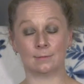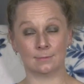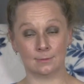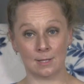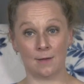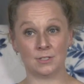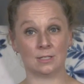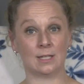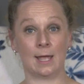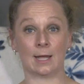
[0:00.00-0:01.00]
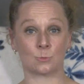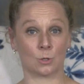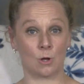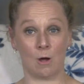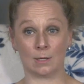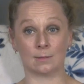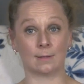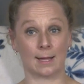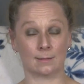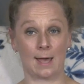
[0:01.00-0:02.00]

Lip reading: Loved it. The eggs were gone like